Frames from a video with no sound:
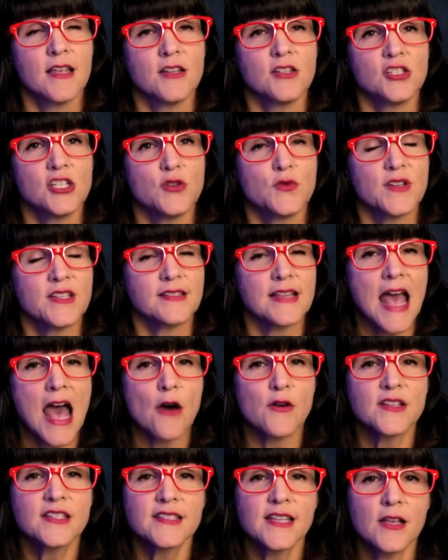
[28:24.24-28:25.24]
She was
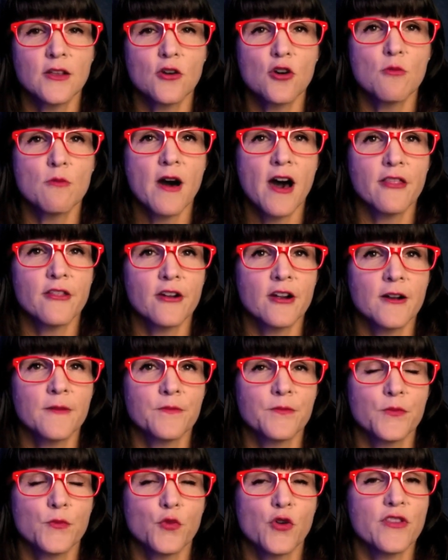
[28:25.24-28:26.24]
now a single
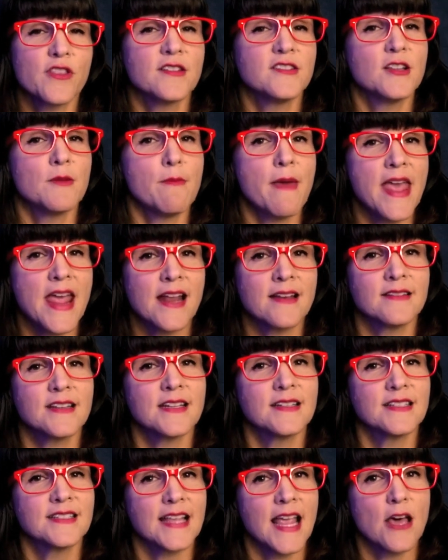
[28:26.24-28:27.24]
mother with a
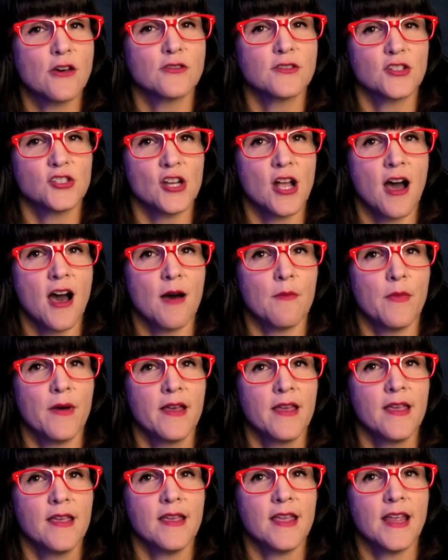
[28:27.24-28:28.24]
demanding sales job
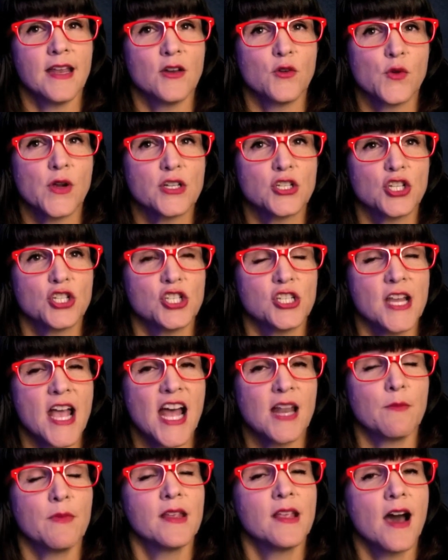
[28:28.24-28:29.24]
in which she
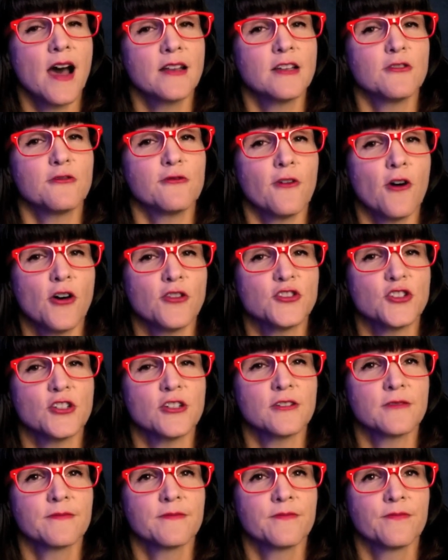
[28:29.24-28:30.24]
had begun to
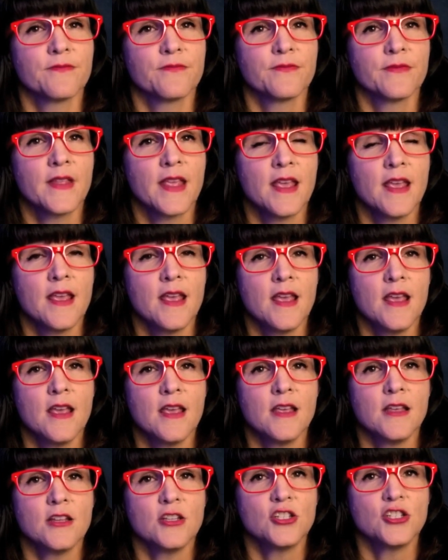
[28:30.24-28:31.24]
falter.
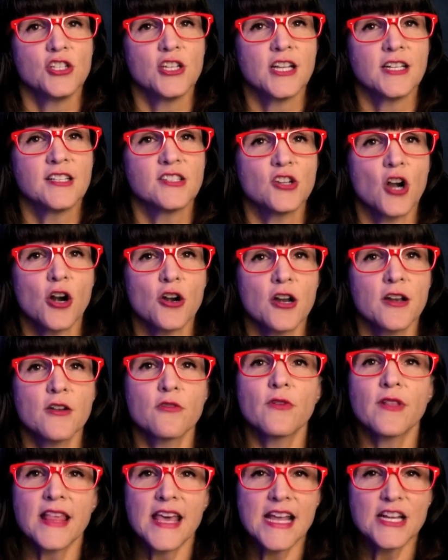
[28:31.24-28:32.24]
She had started a
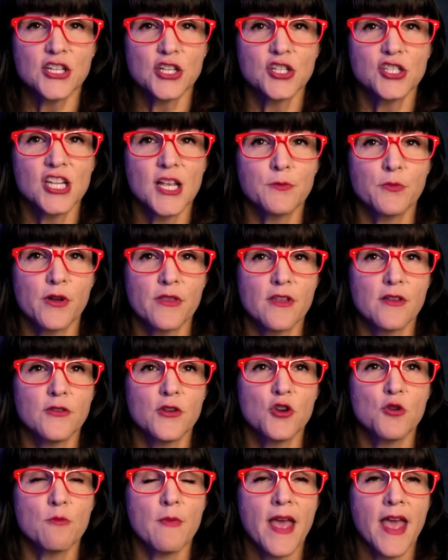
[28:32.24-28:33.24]
relationship with a
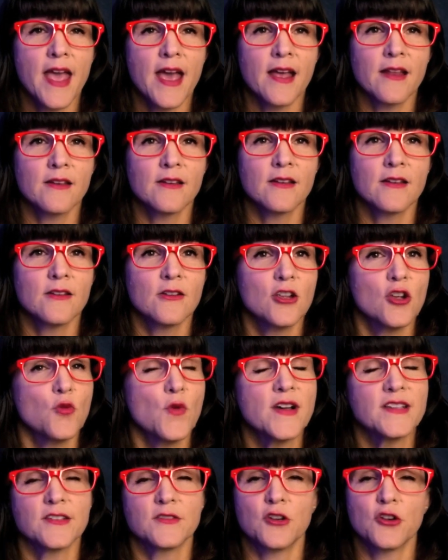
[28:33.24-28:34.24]
new man who
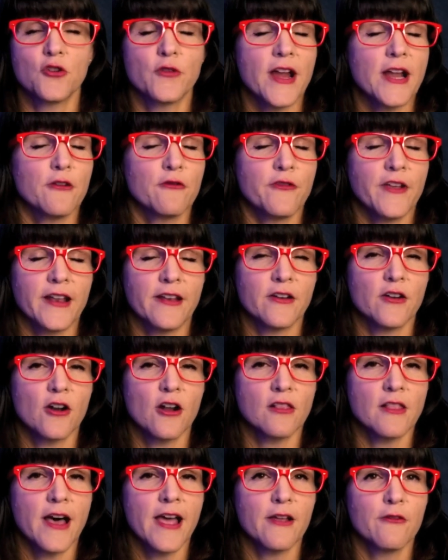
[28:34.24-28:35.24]
wasn't a great fit in
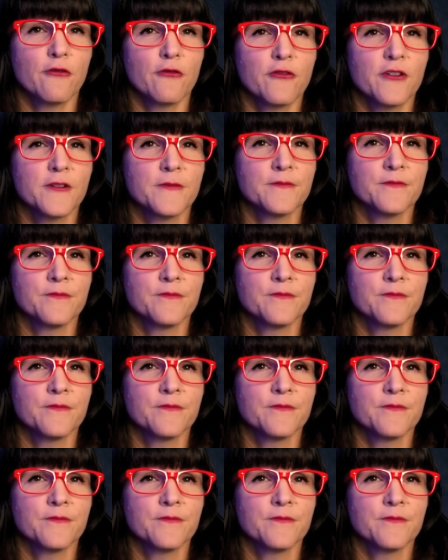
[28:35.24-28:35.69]
her life,